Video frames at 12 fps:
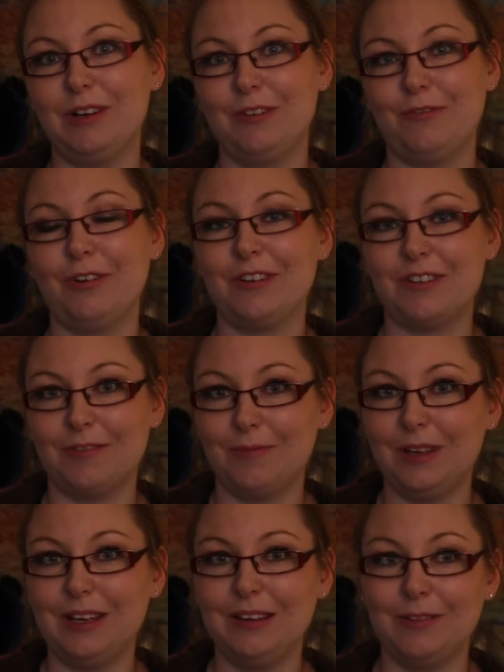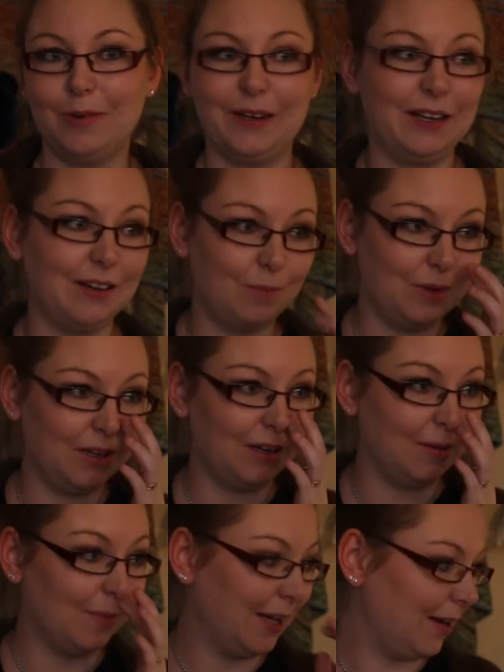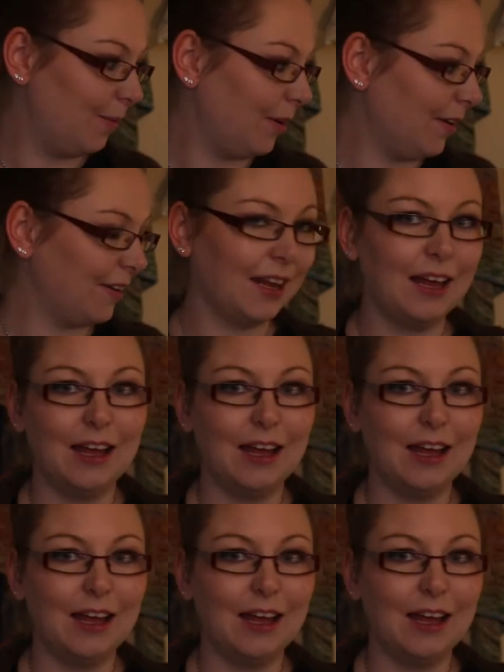in front of me when he had been in the mailbox,